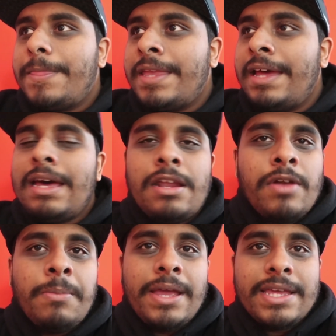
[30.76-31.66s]
yeah, now they're
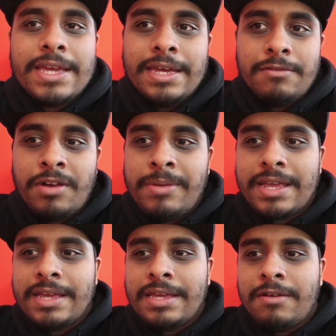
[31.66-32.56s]
remaking it
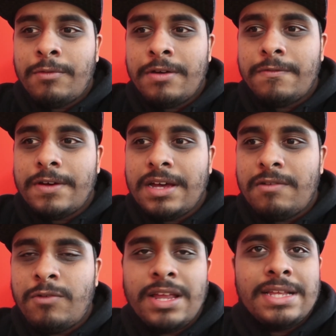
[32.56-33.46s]
with
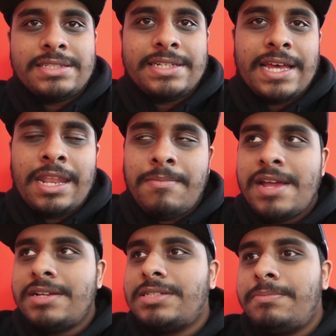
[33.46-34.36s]
realistic
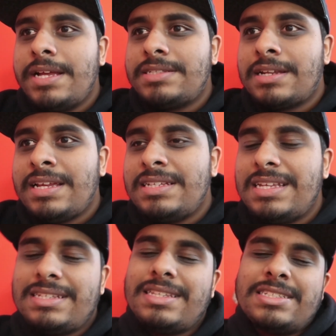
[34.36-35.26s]
animation.
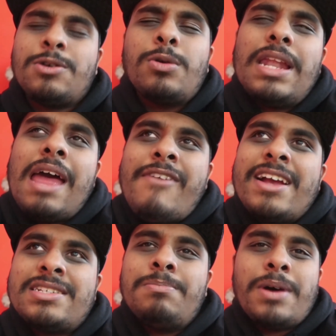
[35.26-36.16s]
Basically, it's called live
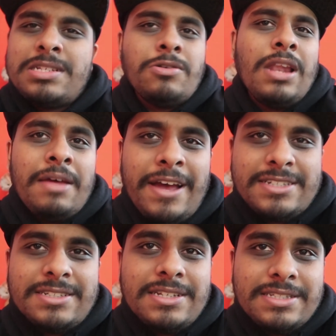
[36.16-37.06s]
action, but it's not live
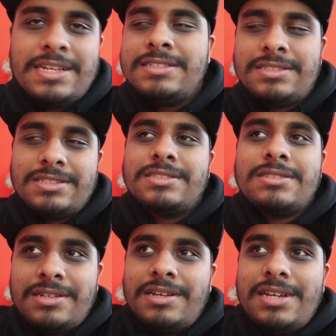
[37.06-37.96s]
action, is it?
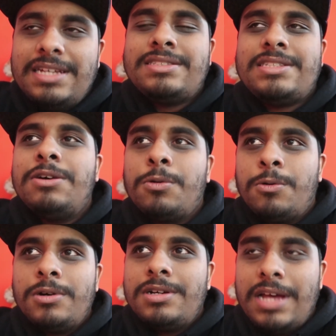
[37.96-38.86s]
It's
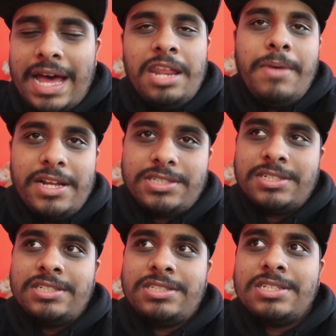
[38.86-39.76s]
still
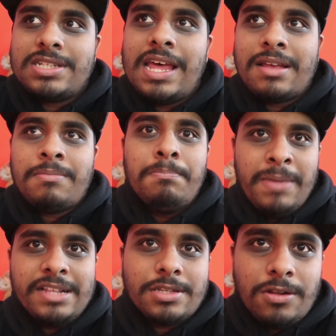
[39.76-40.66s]
animation. It's just like
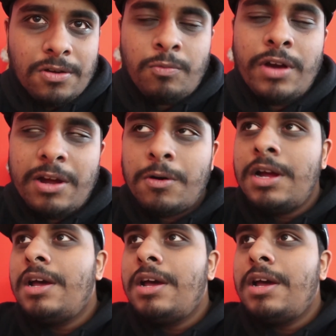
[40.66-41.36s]
made to look real.